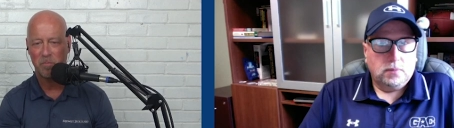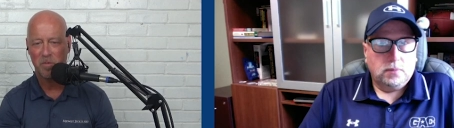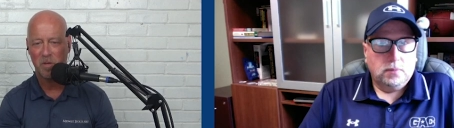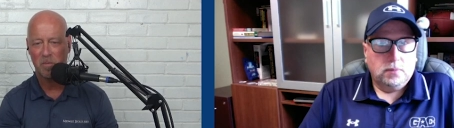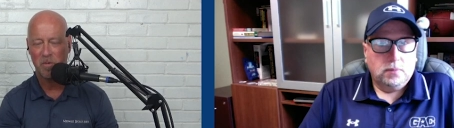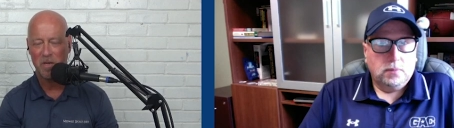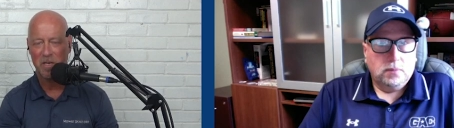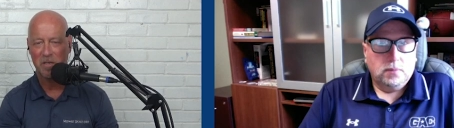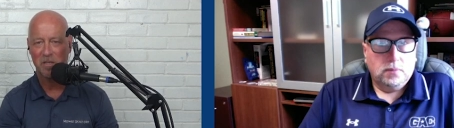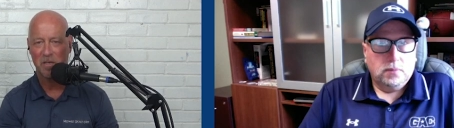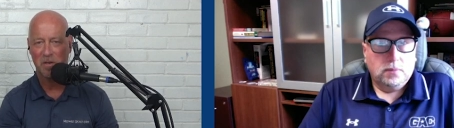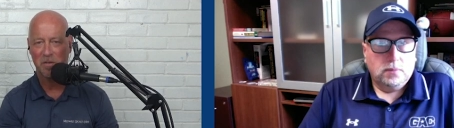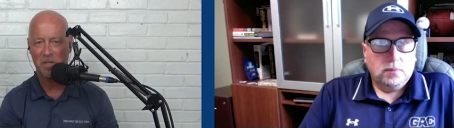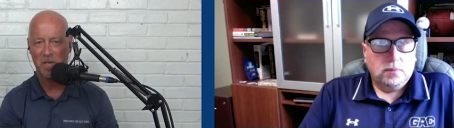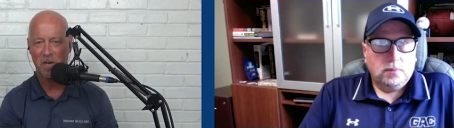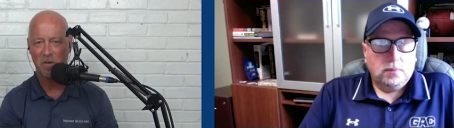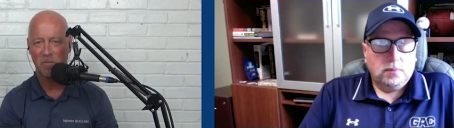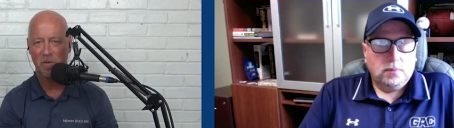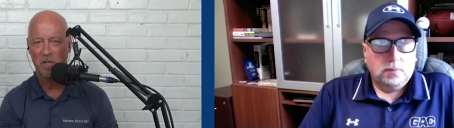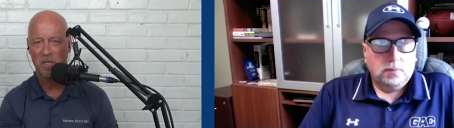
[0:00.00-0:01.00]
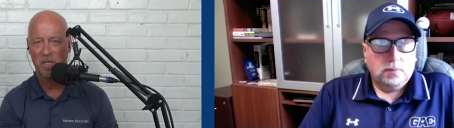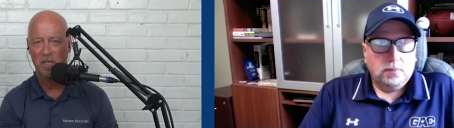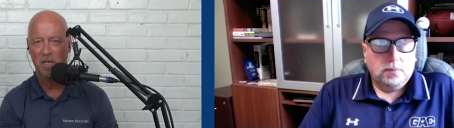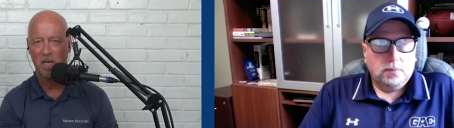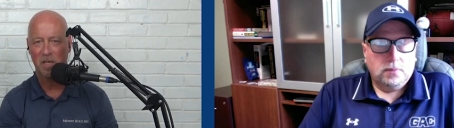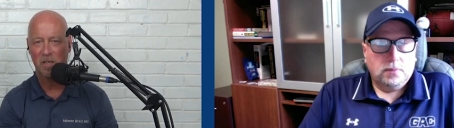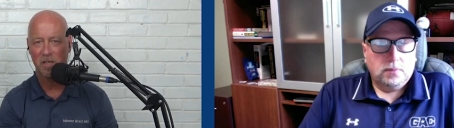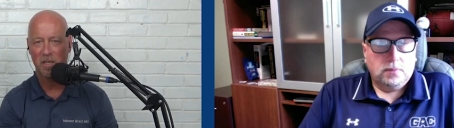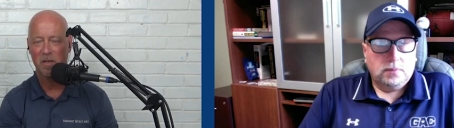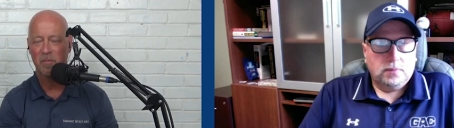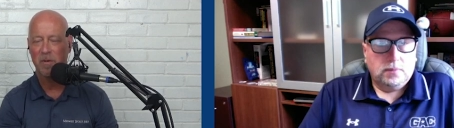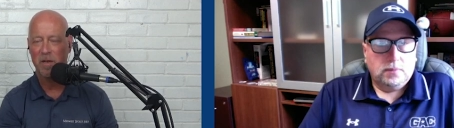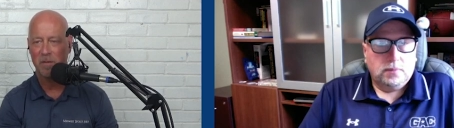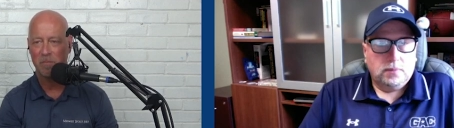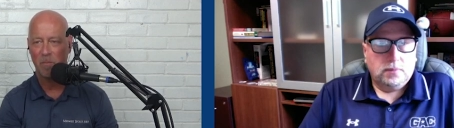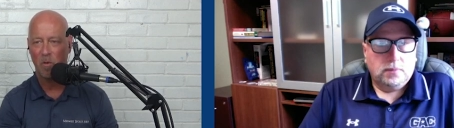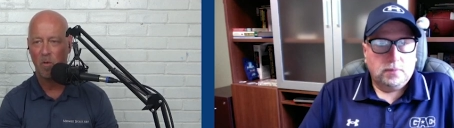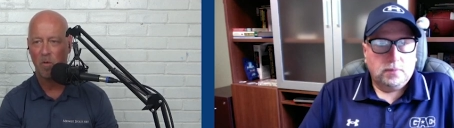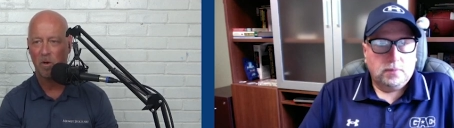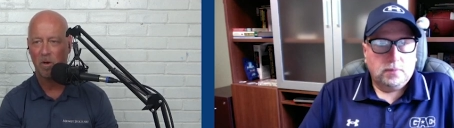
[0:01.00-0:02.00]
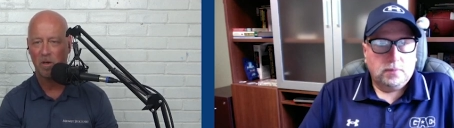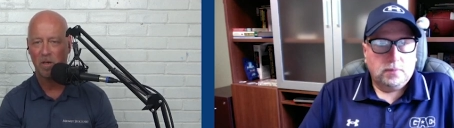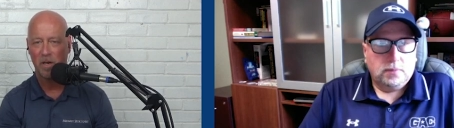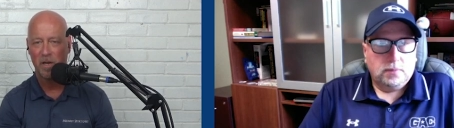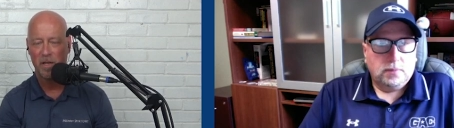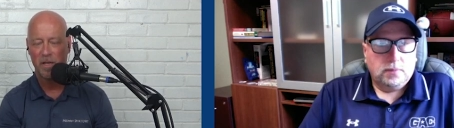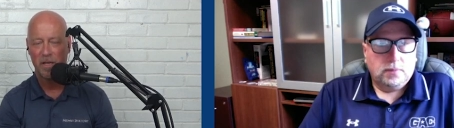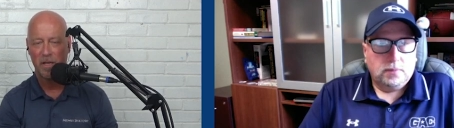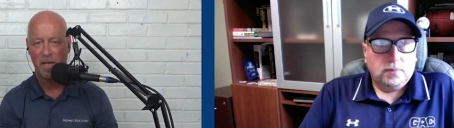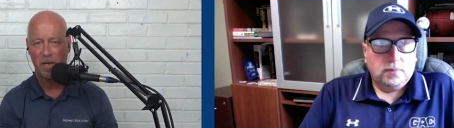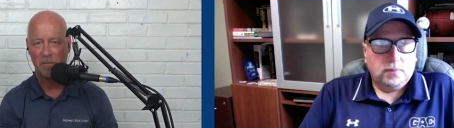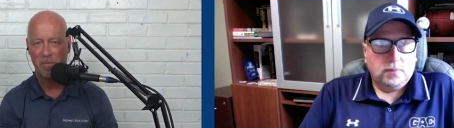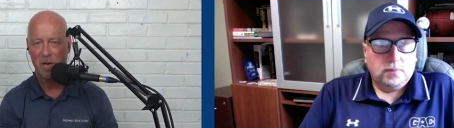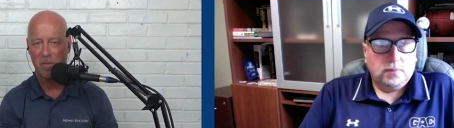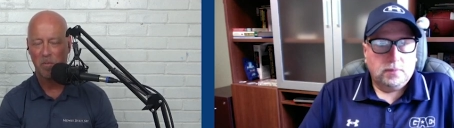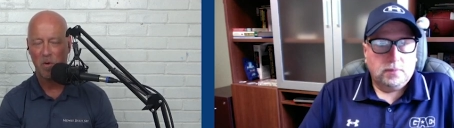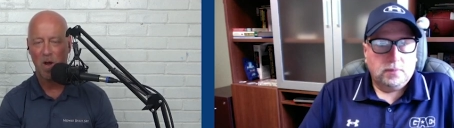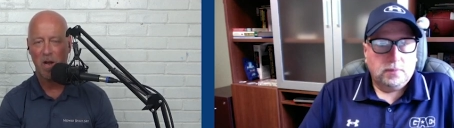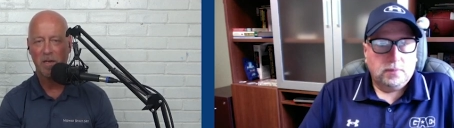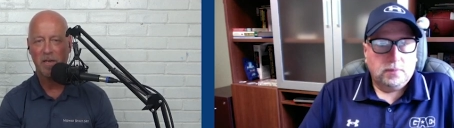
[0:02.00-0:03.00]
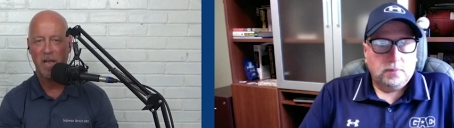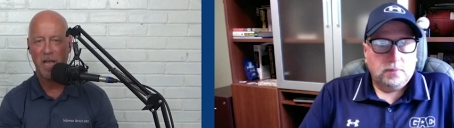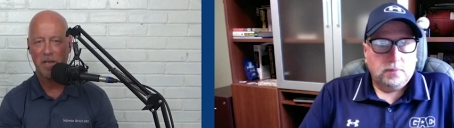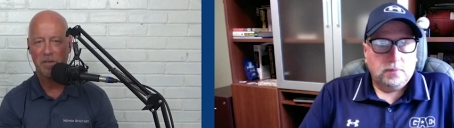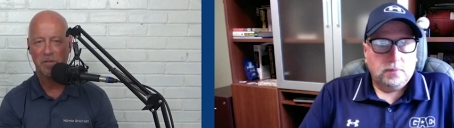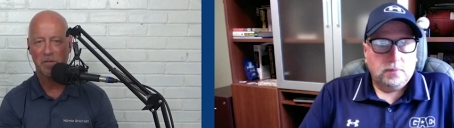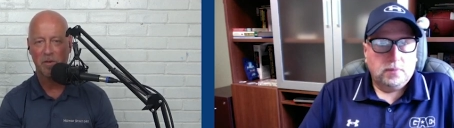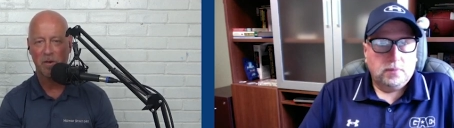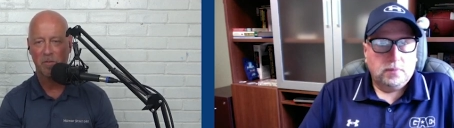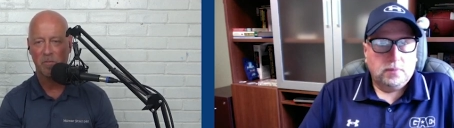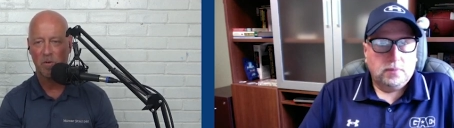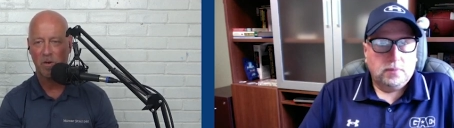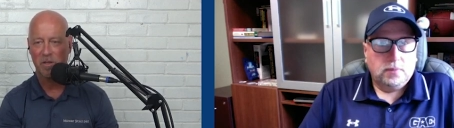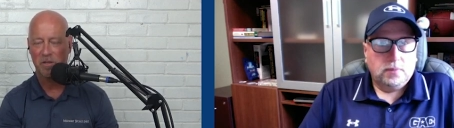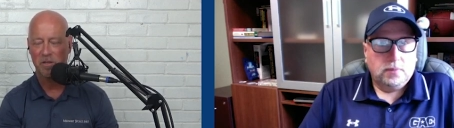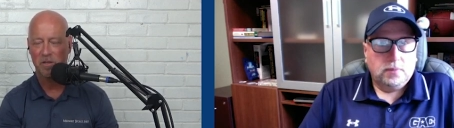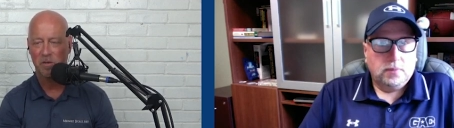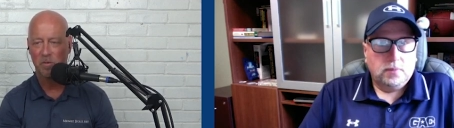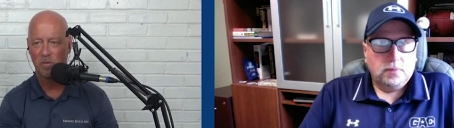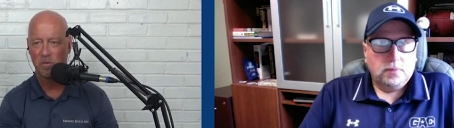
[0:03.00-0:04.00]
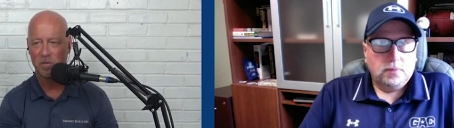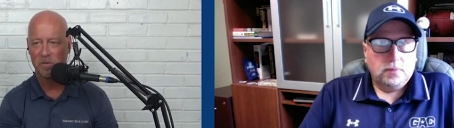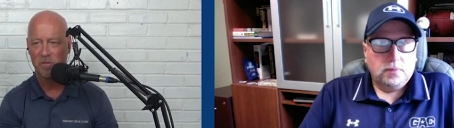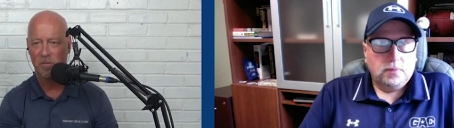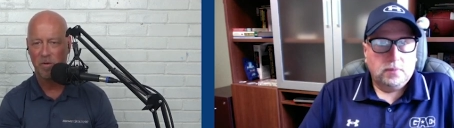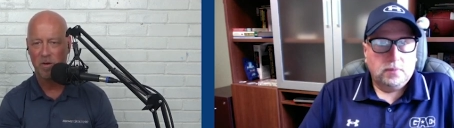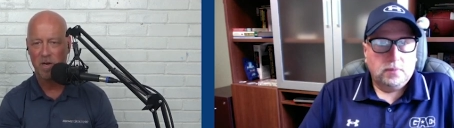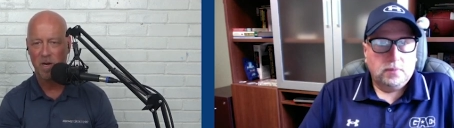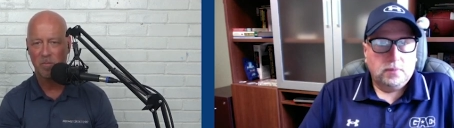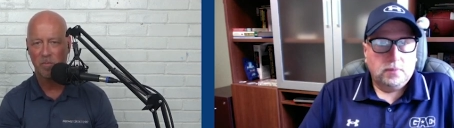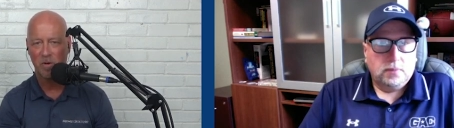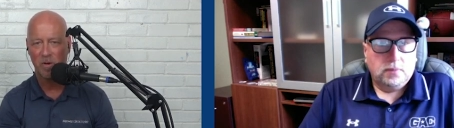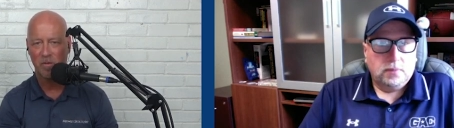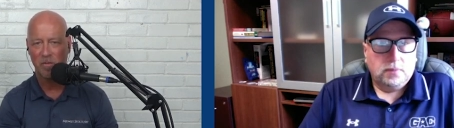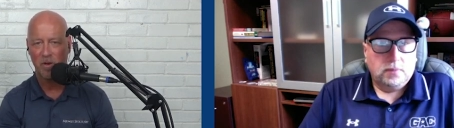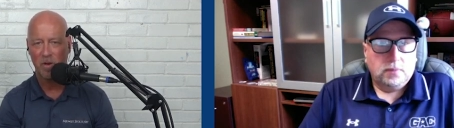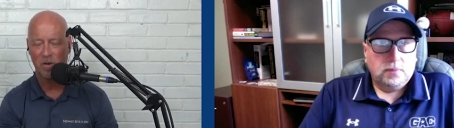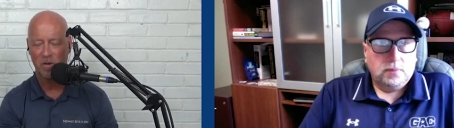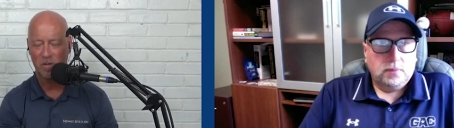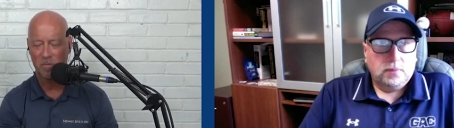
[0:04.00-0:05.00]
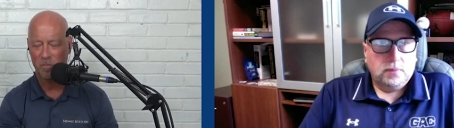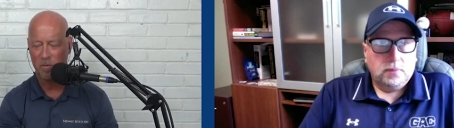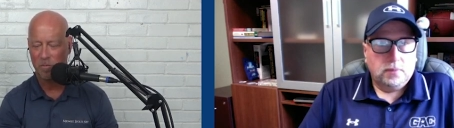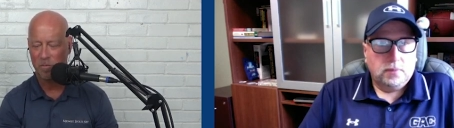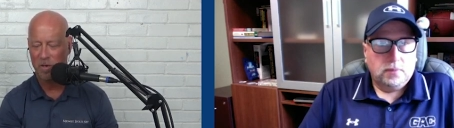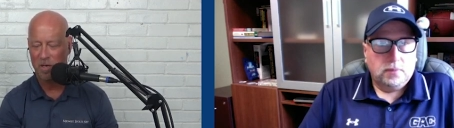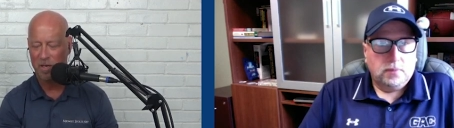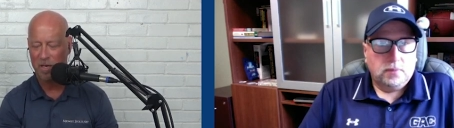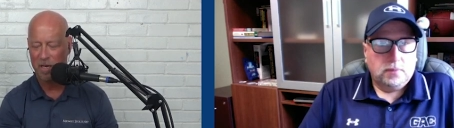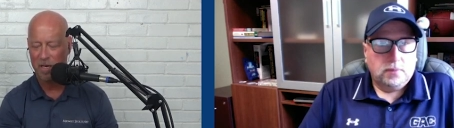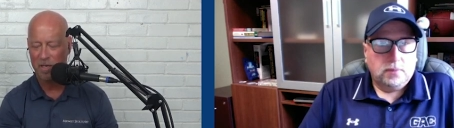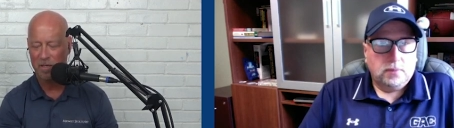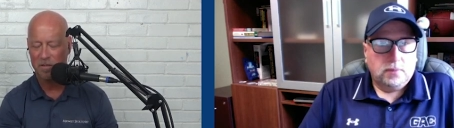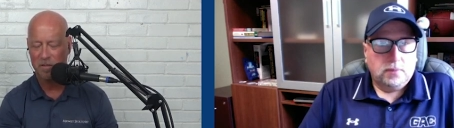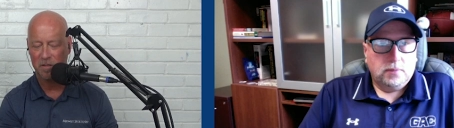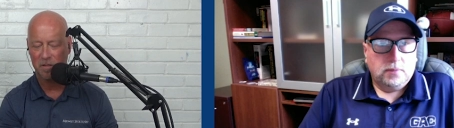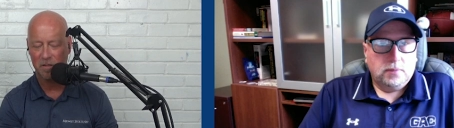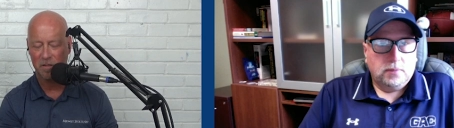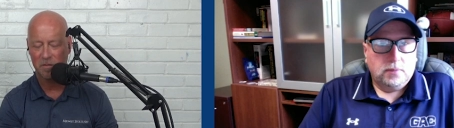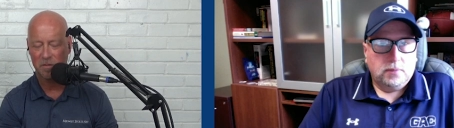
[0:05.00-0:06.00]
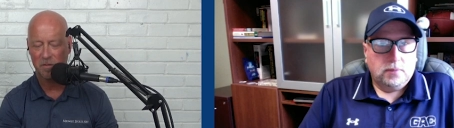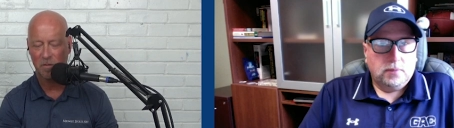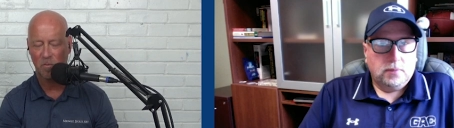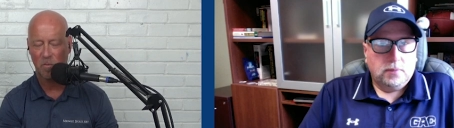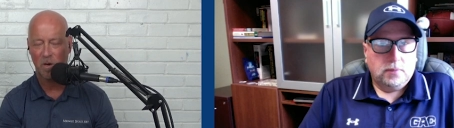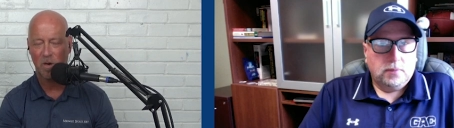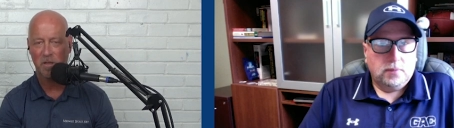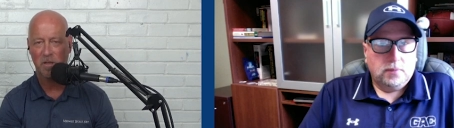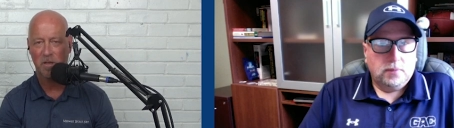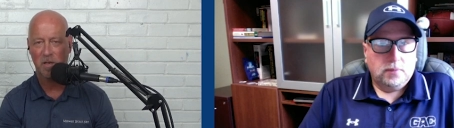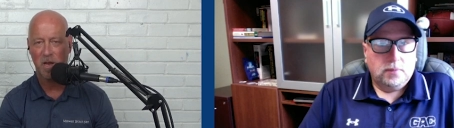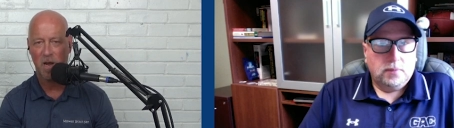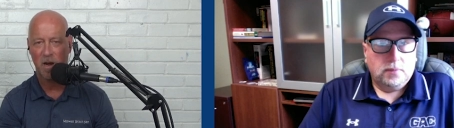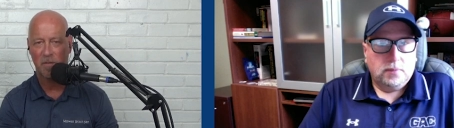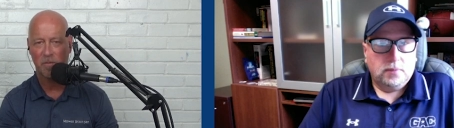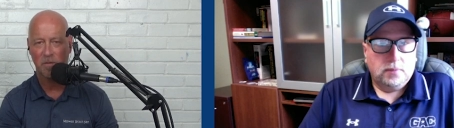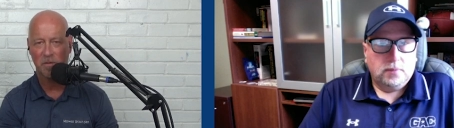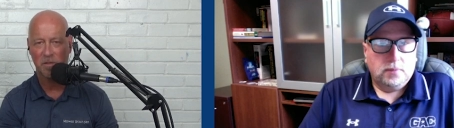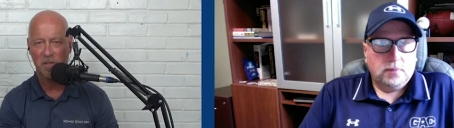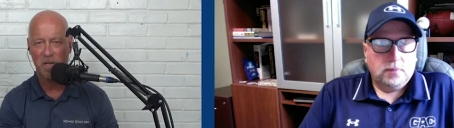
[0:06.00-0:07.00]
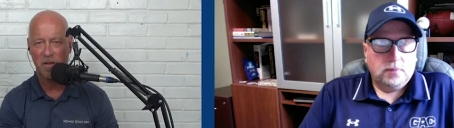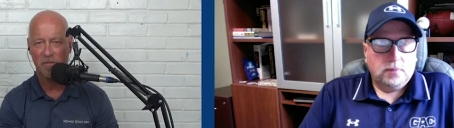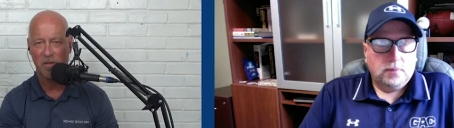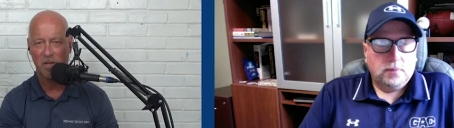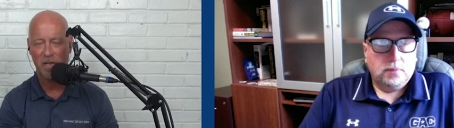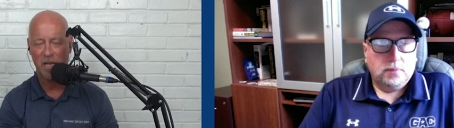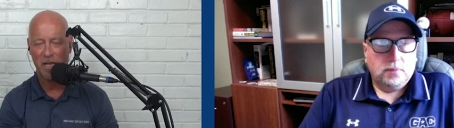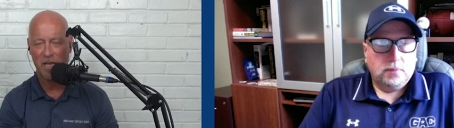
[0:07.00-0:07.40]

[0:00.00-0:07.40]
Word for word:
Speaker 1: to be associated with it a little bit more, had been a broadcaster at one of the schools for a number of years, but really getting to to work at the conference level.